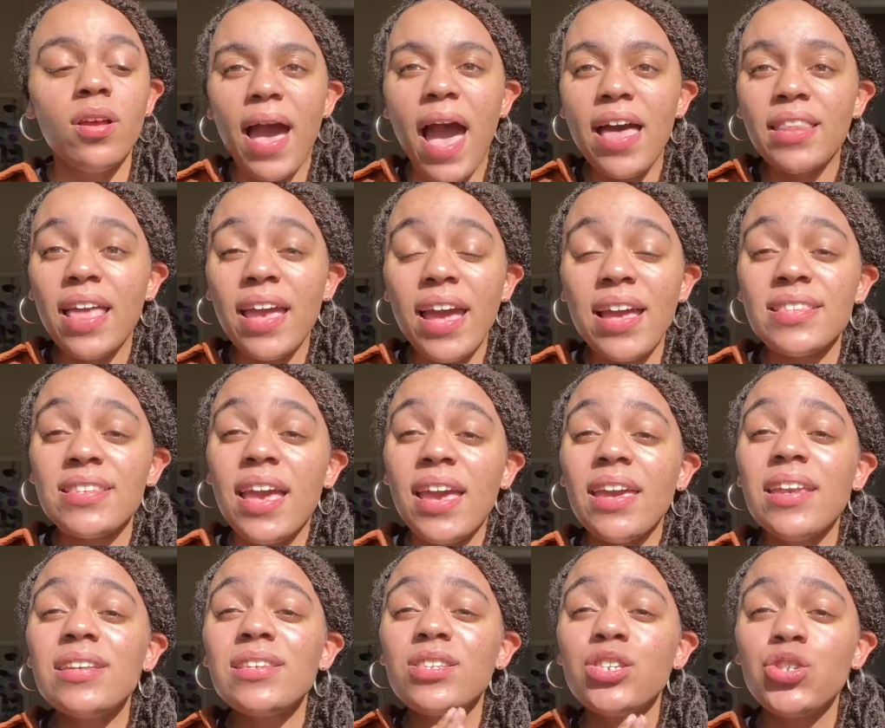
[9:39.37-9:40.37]
Like I said,
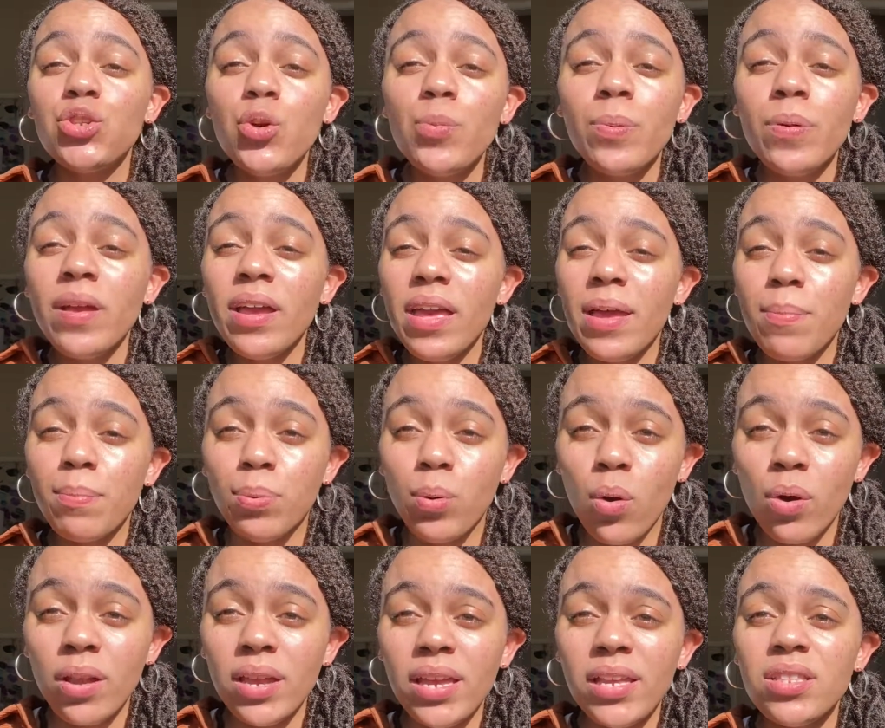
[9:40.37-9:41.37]
it is super
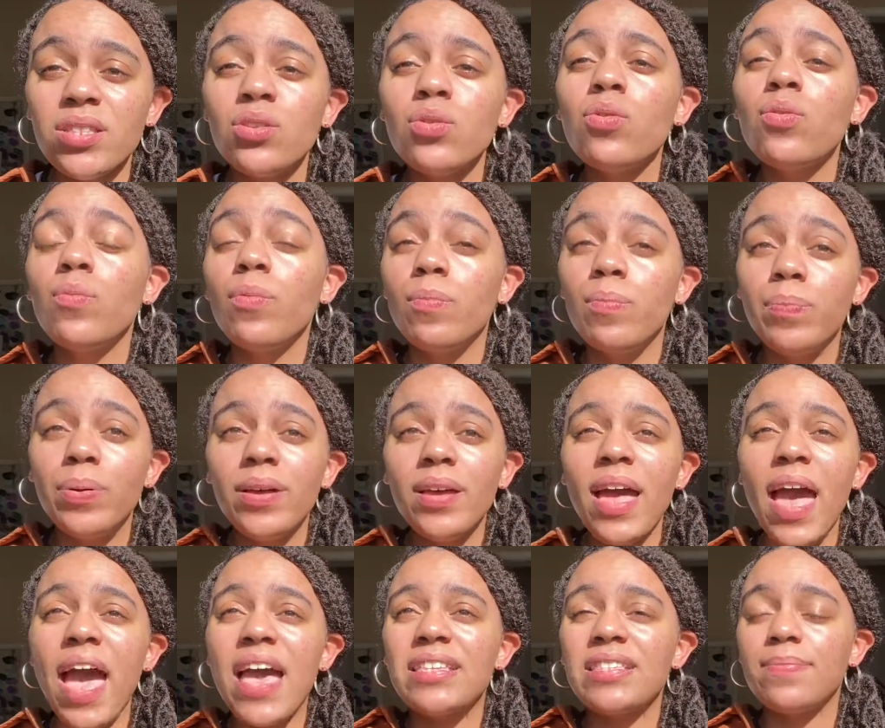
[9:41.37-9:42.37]
important to put
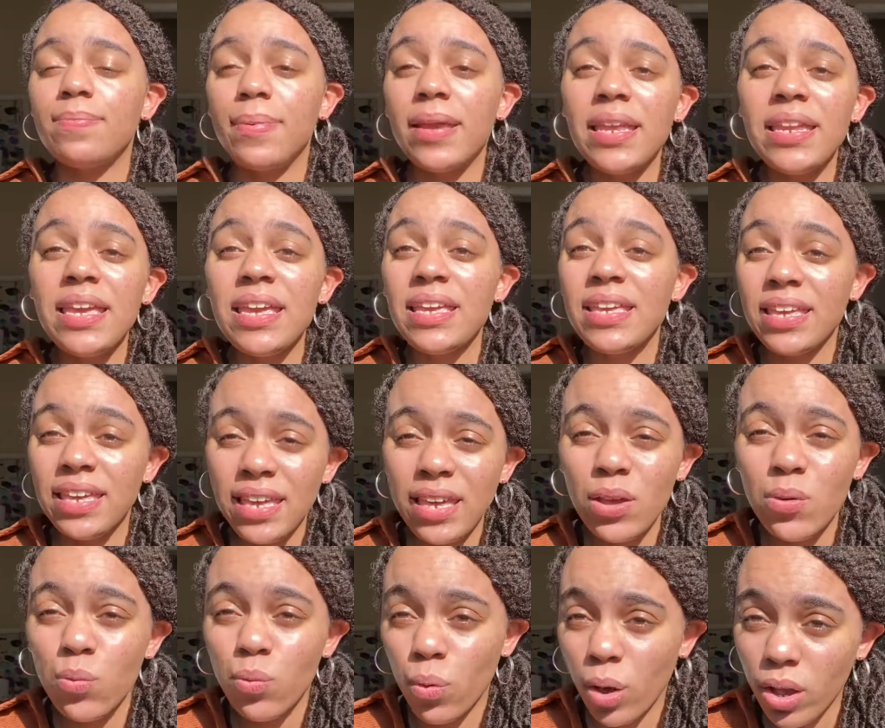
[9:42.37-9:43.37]
as many
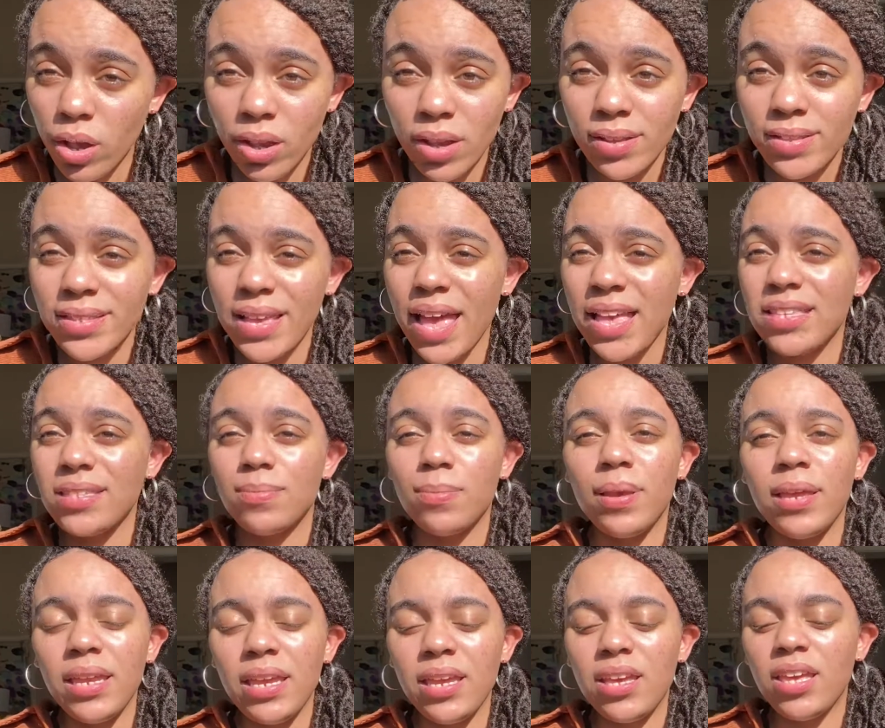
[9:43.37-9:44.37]
keywords, as
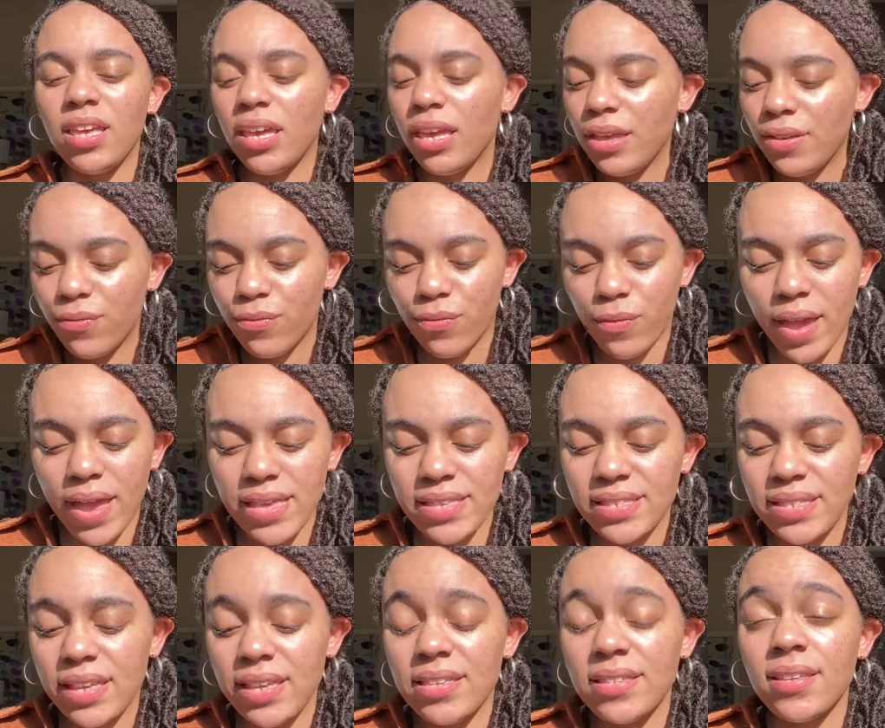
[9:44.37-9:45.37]
many key
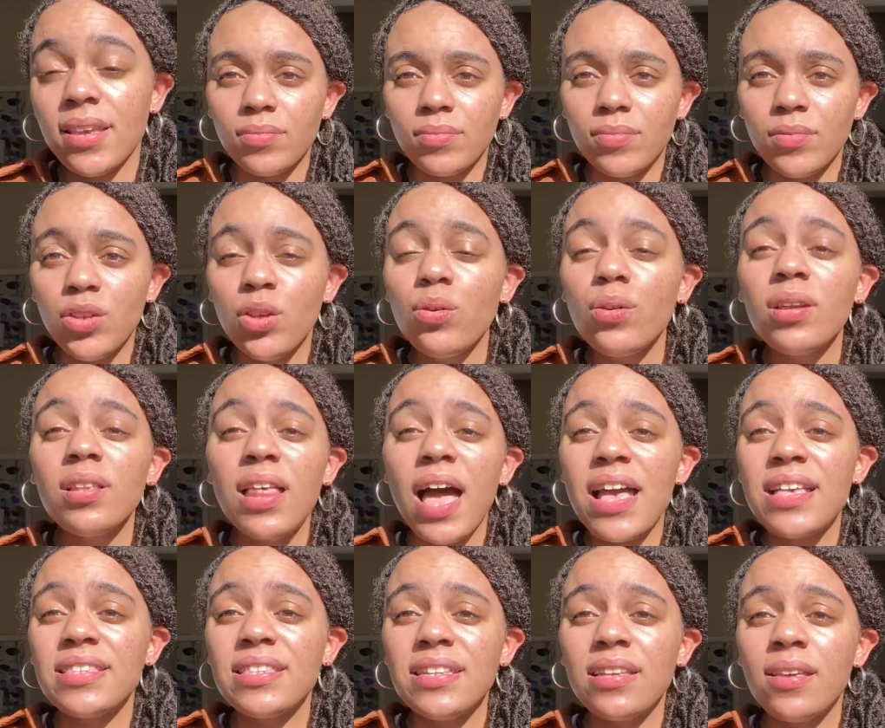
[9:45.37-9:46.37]
phrases,
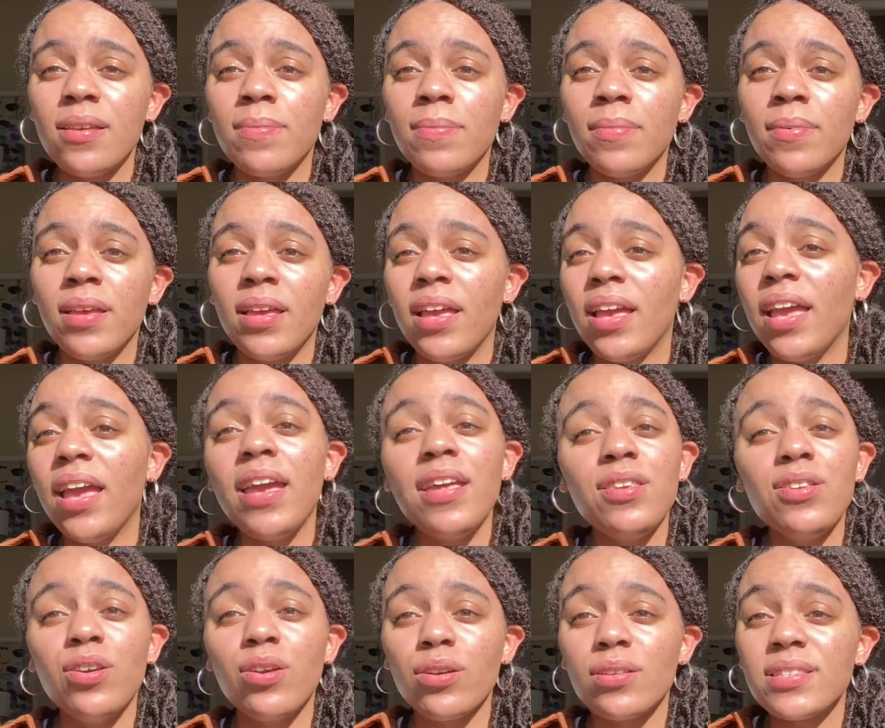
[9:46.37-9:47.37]
utilize them
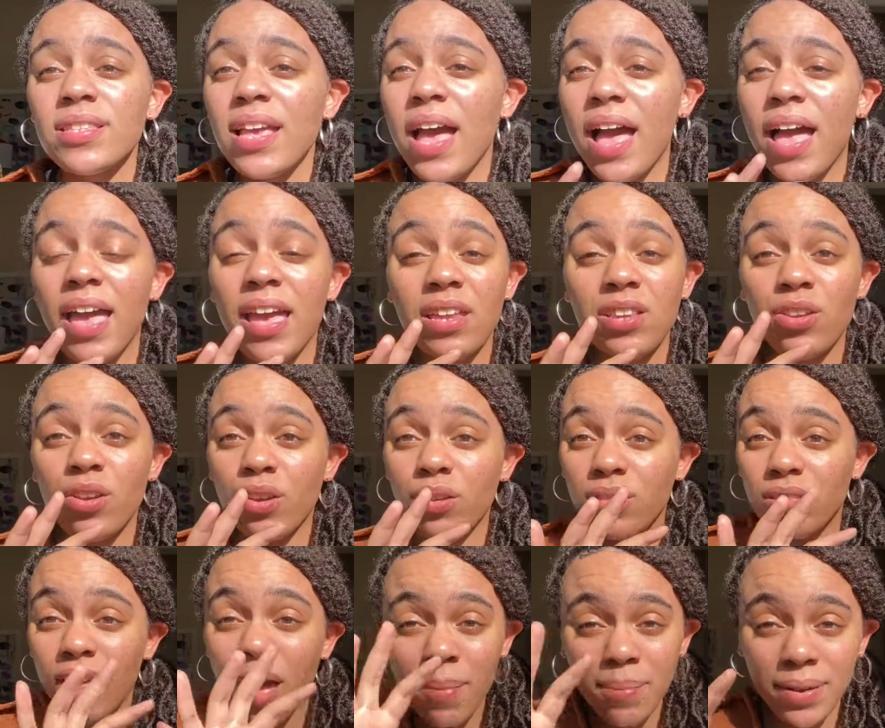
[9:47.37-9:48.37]
in your
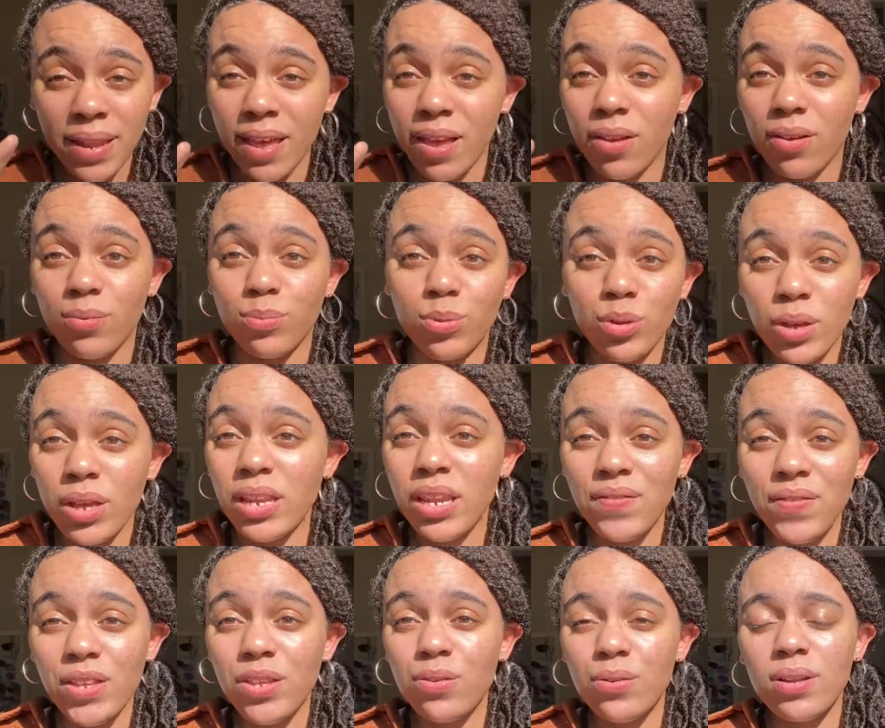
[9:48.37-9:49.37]
thumbnail. You can
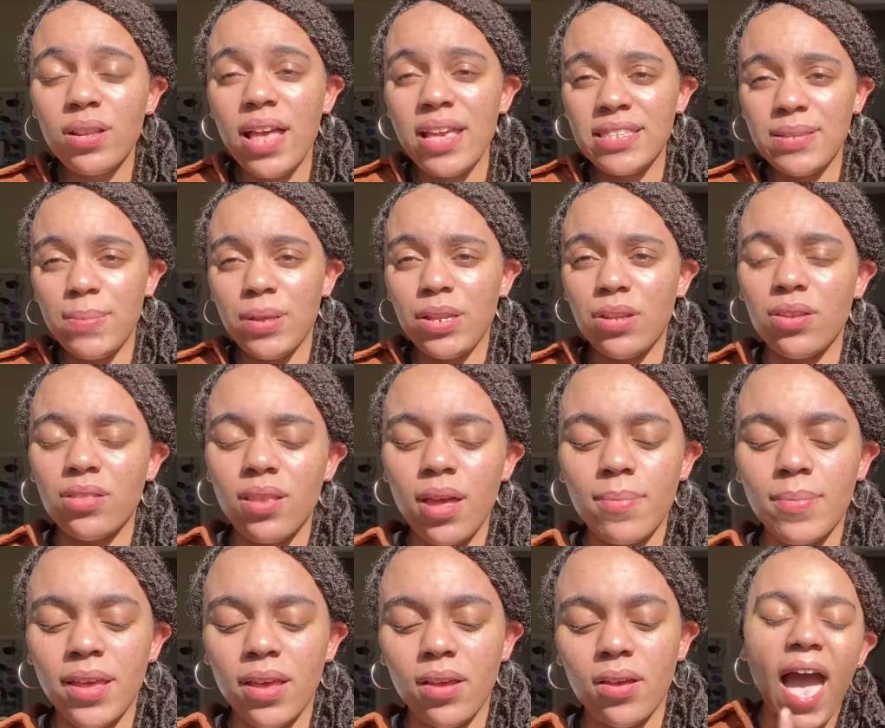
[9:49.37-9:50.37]
even utilize them in your
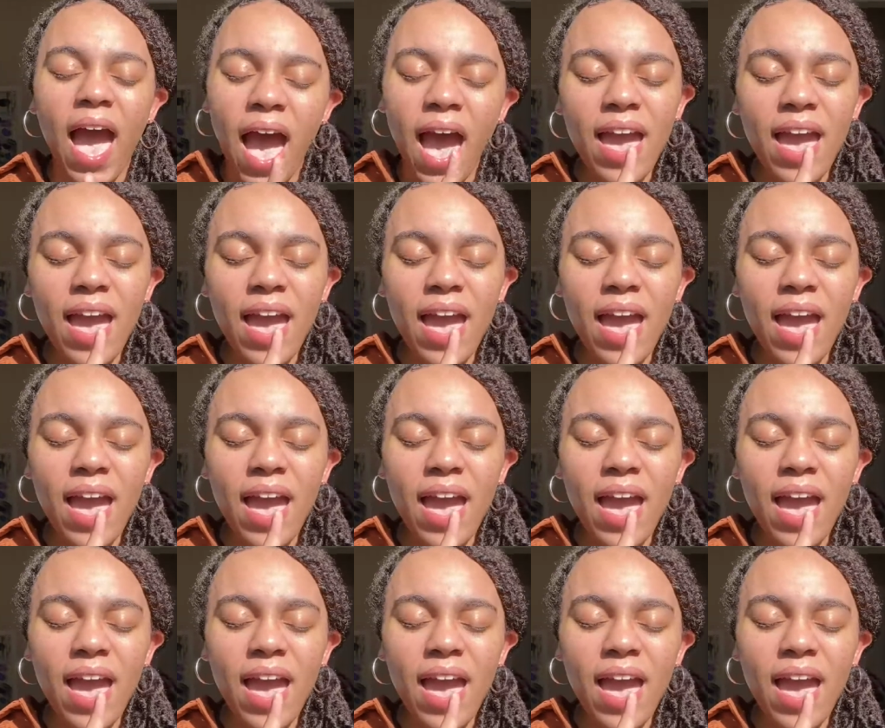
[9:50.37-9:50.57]
thumbnail.